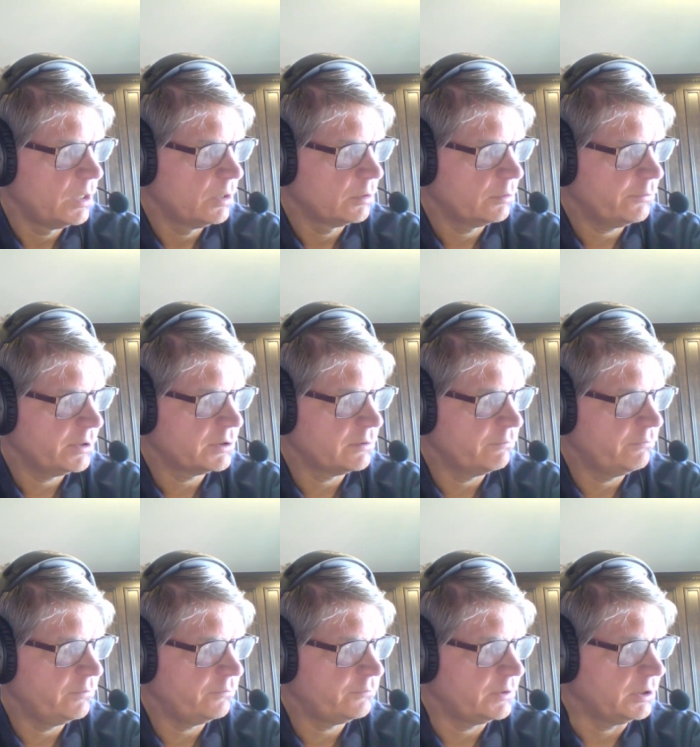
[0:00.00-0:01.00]
Question
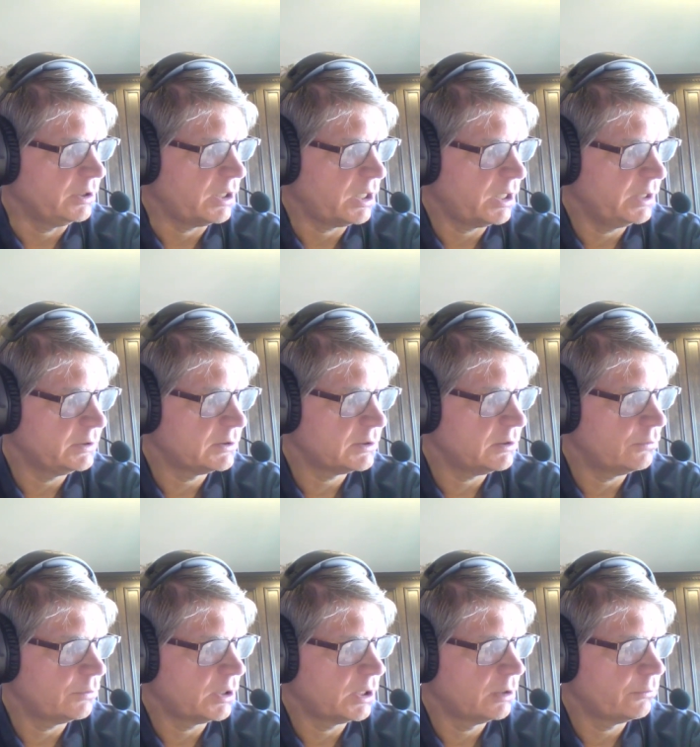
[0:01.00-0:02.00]
59,
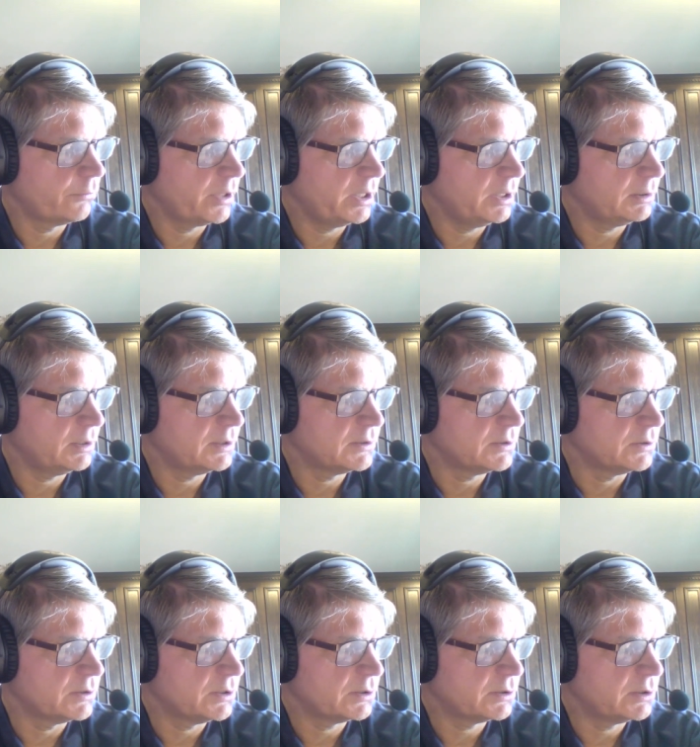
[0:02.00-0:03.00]
slow heart rate, less than
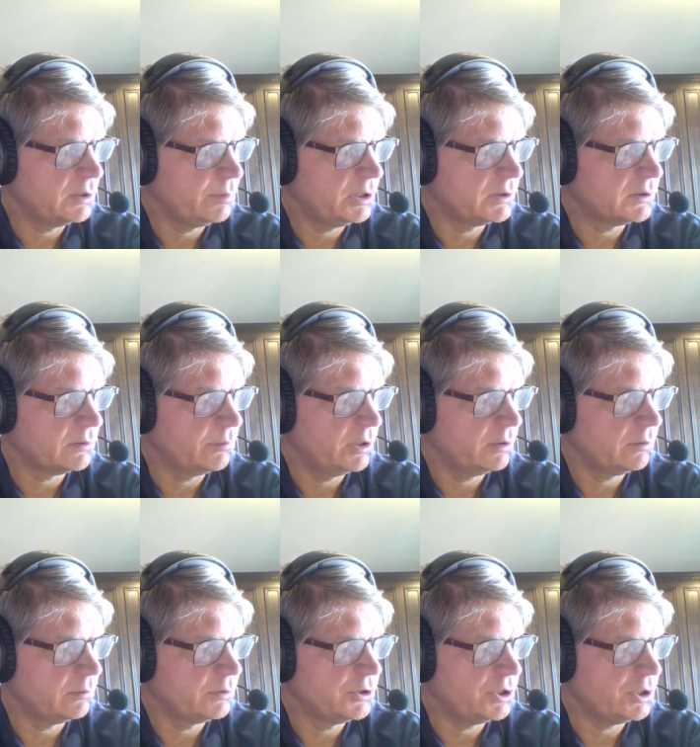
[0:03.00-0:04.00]
60 beats a minute.
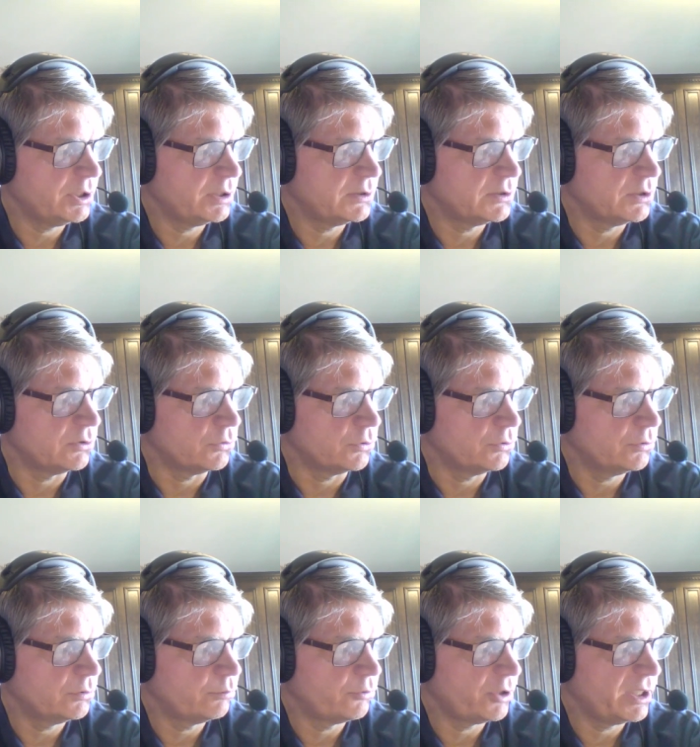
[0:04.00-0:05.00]
G as in
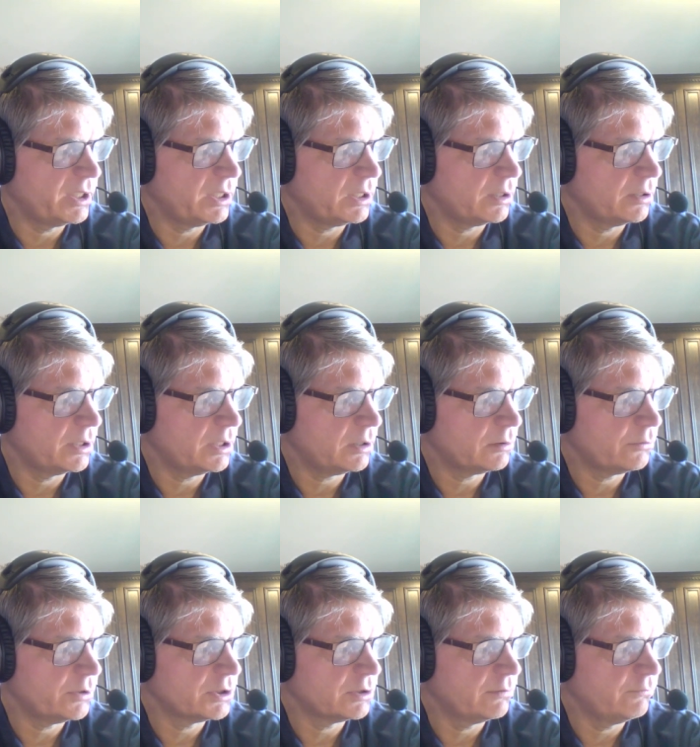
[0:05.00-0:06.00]
good, bradycardia.
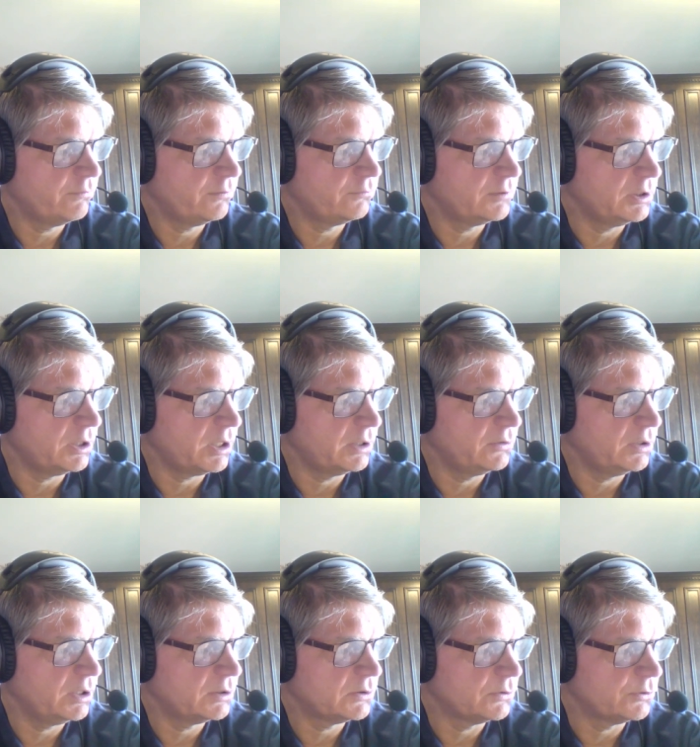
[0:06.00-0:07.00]
Question 59, the
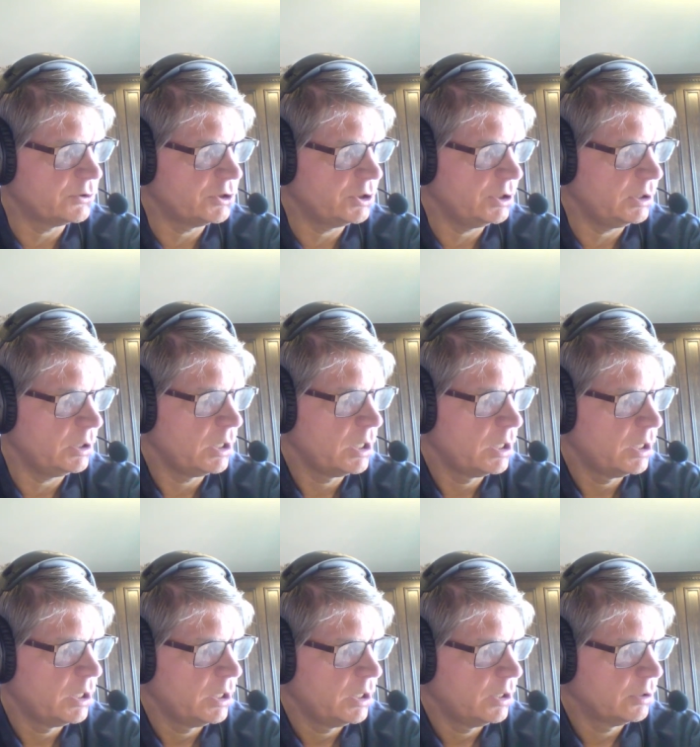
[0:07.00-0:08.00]
answer is G.
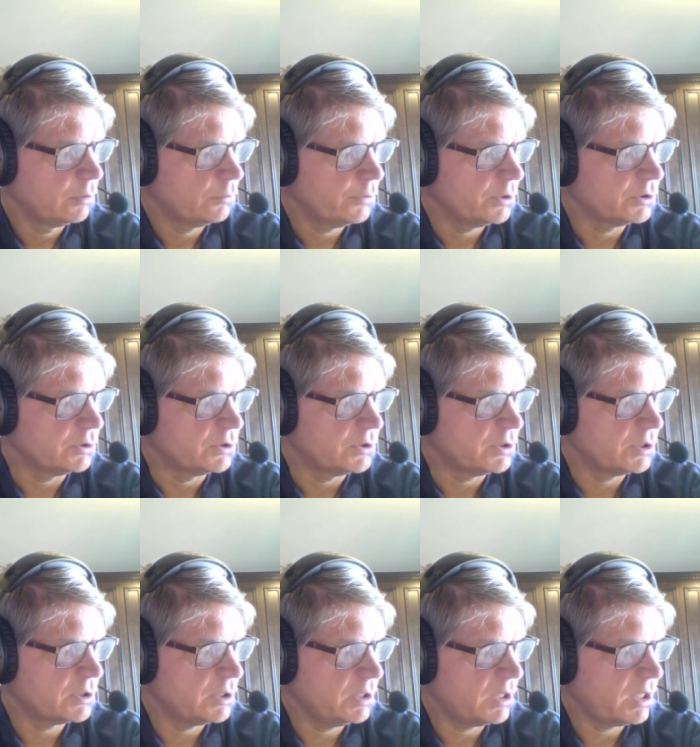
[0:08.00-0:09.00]
Question
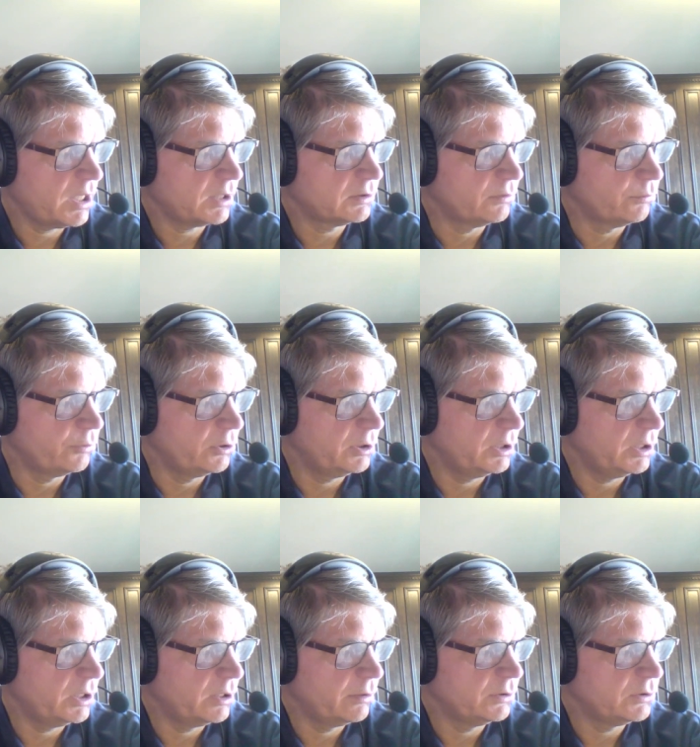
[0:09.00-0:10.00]
60, active breathing
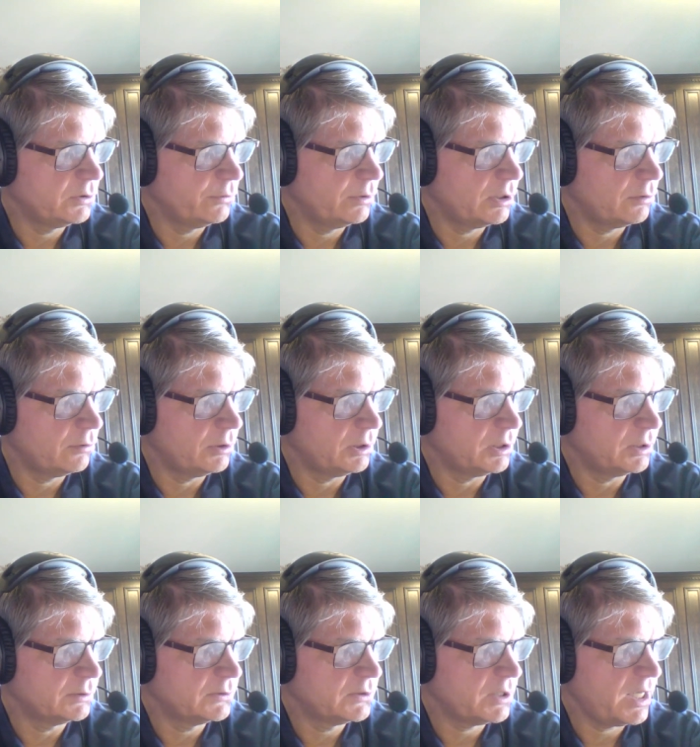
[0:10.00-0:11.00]
air into and out of the
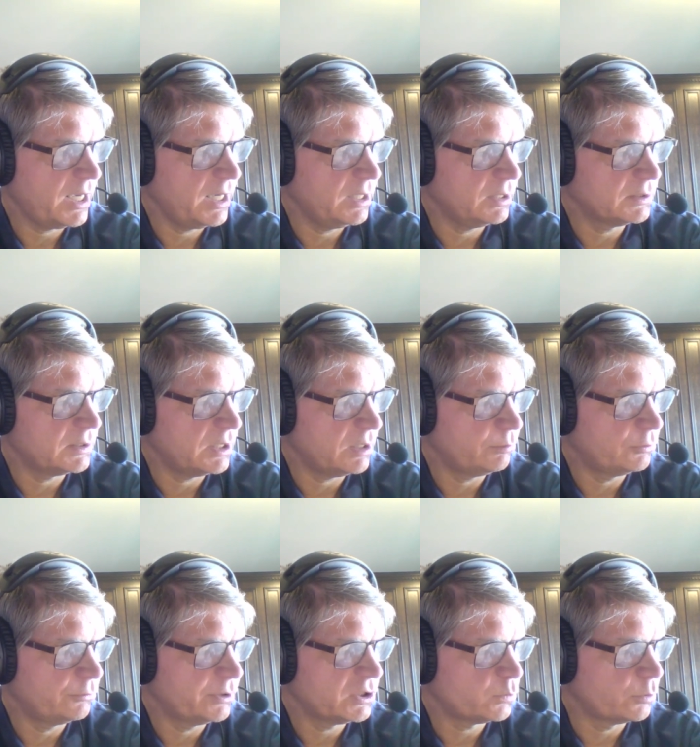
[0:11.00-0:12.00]
lungs. A as in apple,
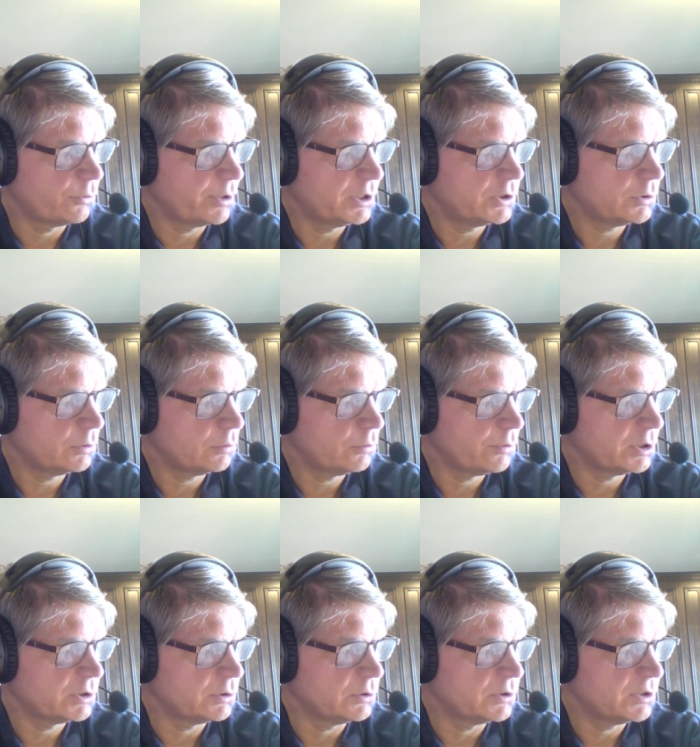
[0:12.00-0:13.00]
respiration.
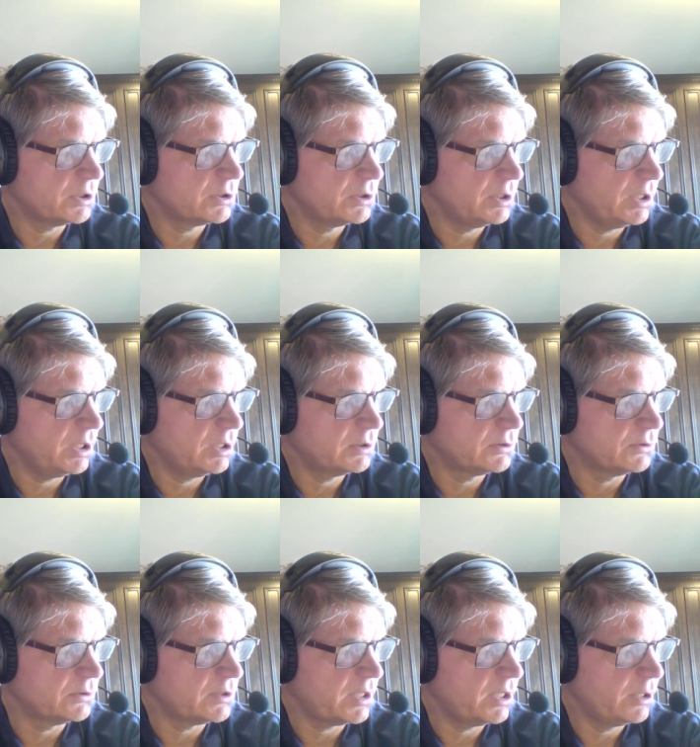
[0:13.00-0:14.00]
Question 60, answer
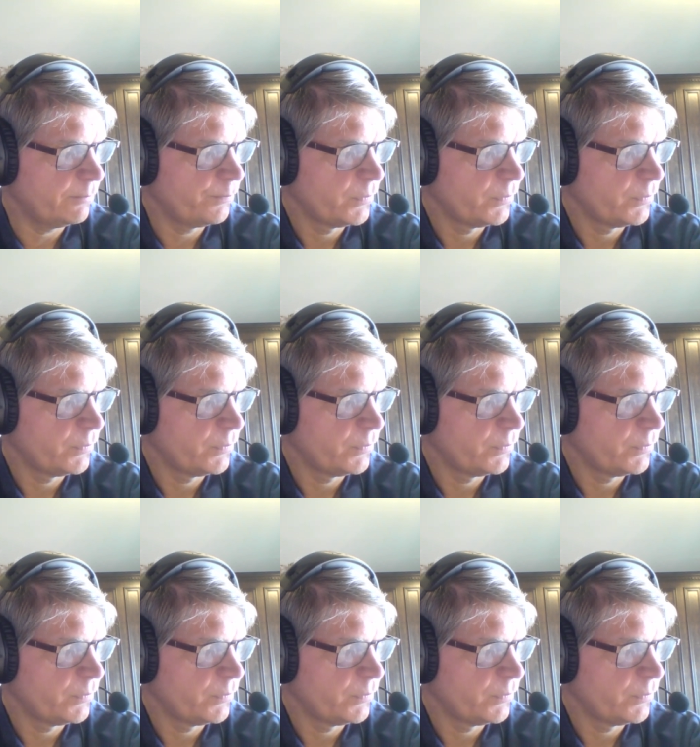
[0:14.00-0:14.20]
is A.